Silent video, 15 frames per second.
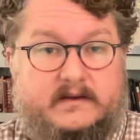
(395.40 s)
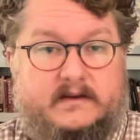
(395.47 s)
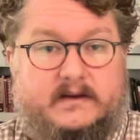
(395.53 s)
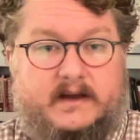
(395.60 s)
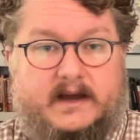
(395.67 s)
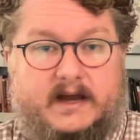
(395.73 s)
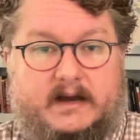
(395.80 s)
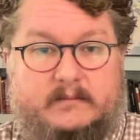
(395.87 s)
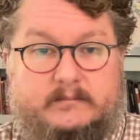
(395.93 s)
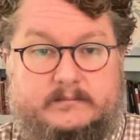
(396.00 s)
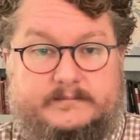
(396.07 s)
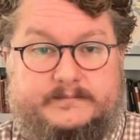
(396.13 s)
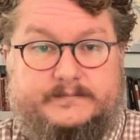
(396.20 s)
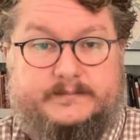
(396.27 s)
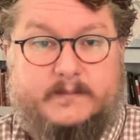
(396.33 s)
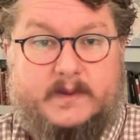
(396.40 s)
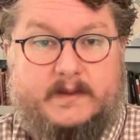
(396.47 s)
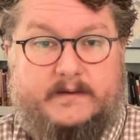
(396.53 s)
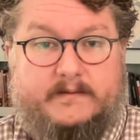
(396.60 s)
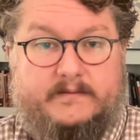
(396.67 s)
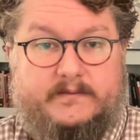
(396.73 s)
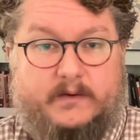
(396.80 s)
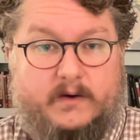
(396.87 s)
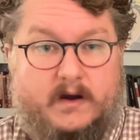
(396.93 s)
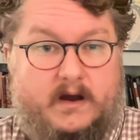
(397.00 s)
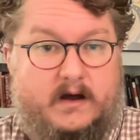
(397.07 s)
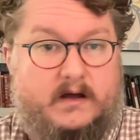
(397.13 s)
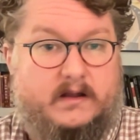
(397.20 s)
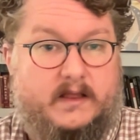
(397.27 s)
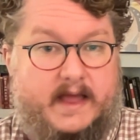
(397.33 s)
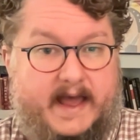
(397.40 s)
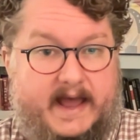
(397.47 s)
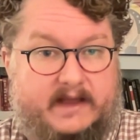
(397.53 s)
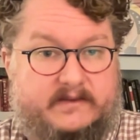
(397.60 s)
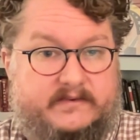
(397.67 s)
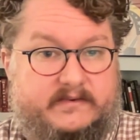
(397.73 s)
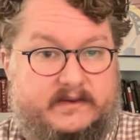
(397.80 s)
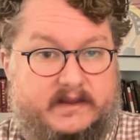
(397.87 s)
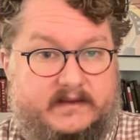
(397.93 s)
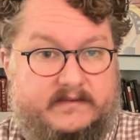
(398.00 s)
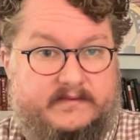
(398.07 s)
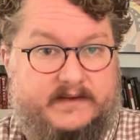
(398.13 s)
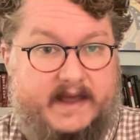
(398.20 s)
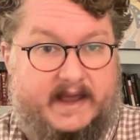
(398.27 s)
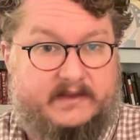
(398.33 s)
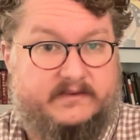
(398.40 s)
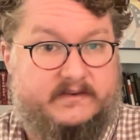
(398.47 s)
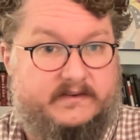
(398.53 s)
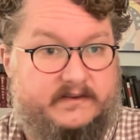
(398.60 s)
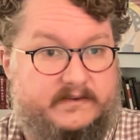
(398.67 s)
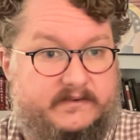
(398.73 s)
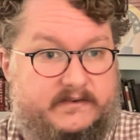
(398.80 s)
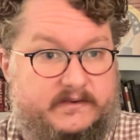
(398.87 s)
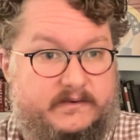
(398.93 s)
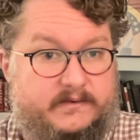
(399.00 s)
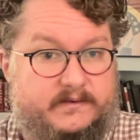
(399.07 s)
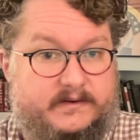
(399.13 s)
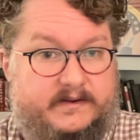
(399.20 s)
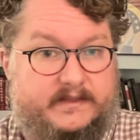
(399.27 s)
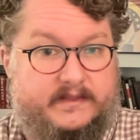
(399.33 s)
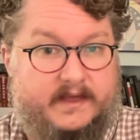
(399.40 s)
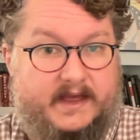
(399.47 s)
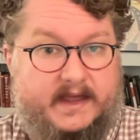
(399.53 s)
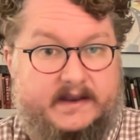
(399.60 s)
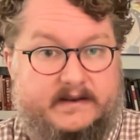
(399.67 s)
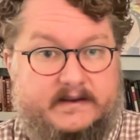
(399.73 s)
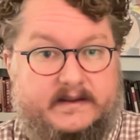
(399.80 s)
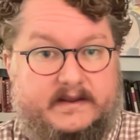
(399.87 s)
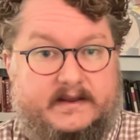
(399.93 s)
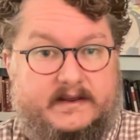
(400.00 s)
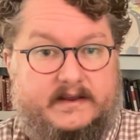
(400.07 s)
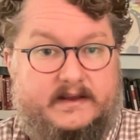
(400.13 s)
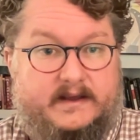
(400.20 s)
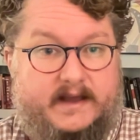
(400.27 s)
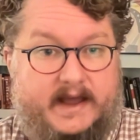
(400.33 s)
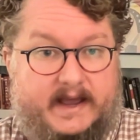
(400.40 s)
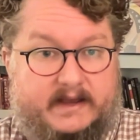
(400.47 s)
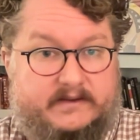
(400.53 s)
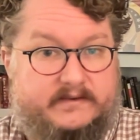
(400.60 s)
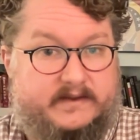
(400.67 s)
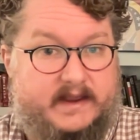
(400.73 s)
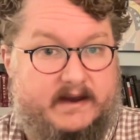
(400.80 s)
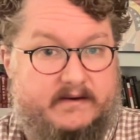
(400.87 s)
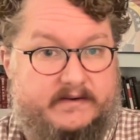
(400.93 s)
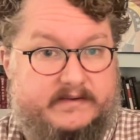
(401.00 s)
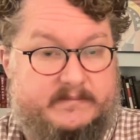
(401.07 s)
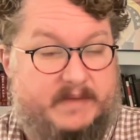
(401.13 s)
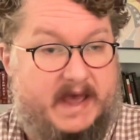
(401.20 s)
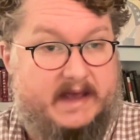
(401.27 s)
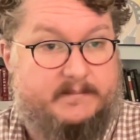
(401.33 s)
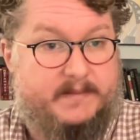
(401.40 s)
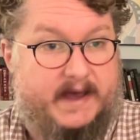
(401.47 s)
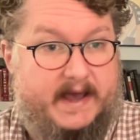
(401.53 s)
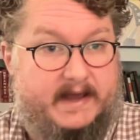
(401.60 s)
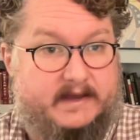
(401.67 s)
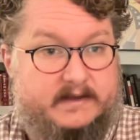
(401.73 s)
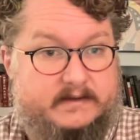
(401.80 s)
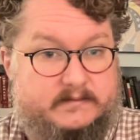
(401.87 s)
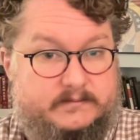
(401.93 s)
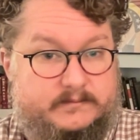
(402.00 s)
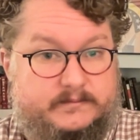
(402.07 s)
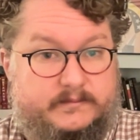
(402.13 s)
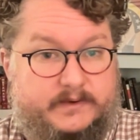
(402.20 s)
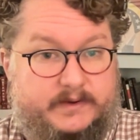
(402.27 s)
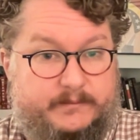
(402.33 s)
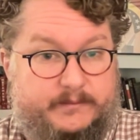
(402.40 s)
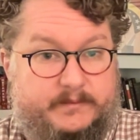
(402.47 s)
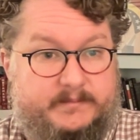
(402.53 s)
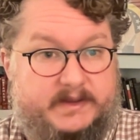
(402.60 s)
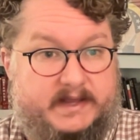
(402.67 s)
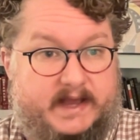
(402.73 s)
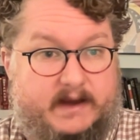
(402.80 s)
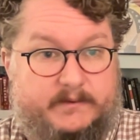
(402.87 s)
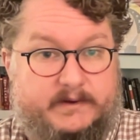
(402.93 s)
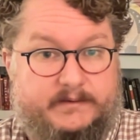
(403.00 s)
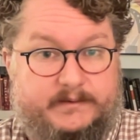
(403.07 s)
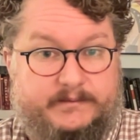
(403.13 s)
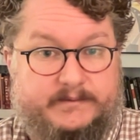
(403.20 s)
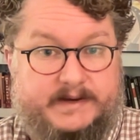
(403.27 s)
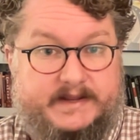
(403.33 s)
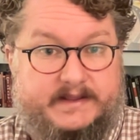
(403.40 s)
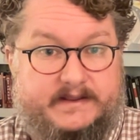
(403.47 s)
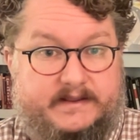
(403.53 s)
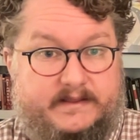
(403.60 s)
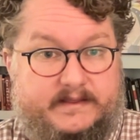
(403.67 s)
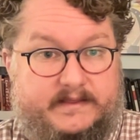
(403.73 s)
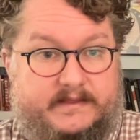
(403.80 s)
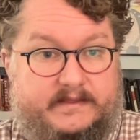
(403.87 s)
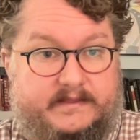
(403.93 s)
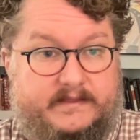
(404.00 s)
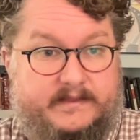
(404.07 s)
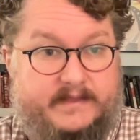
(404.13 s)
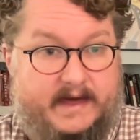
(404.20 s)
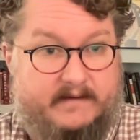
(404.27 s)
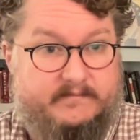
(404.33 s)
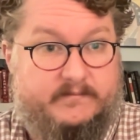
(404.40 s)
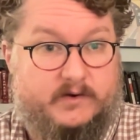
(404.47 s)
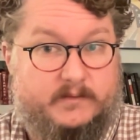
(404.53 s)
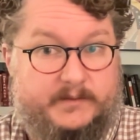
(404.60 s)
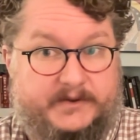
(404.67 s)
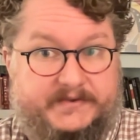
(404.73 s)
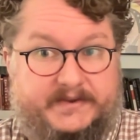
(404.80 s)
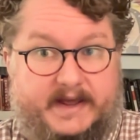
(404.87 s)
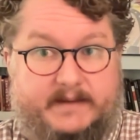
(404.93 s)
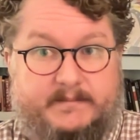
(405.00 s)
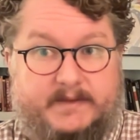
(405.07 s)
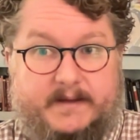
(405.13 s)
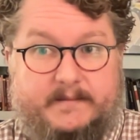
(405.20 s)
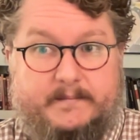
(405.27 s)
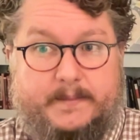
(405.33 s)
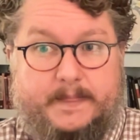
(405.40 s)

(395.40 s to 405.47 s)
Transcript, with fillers: Um, for all x, if x is a student, then x carries a backpack, it would be how we would read that formal statement.